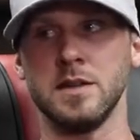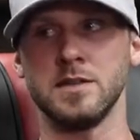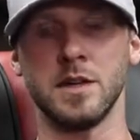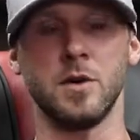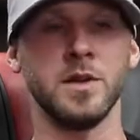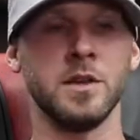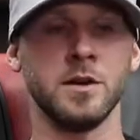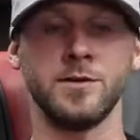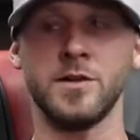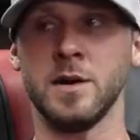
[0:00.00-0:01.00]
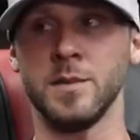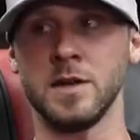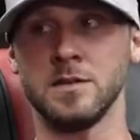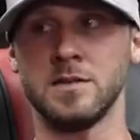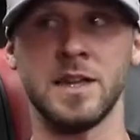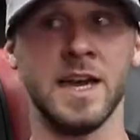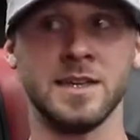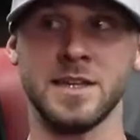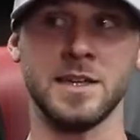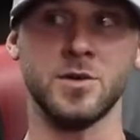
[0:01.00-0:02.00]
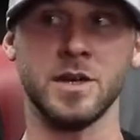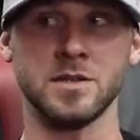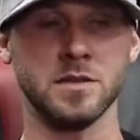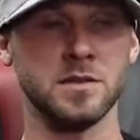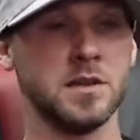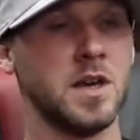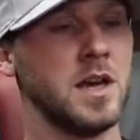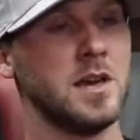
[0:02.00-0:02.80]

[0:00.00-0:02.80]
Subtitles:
He said, I'll be there in 5 minutes. Didn't ask any questions.